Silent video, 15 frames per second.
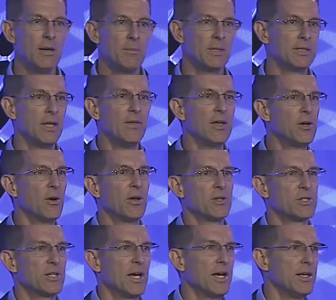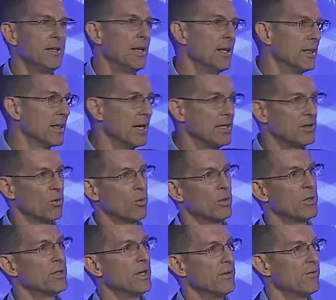but then they go outside and they light the
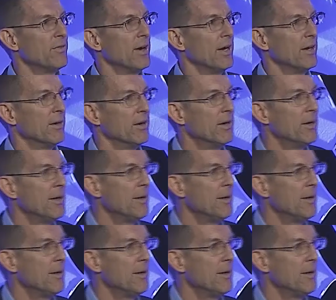world on fire,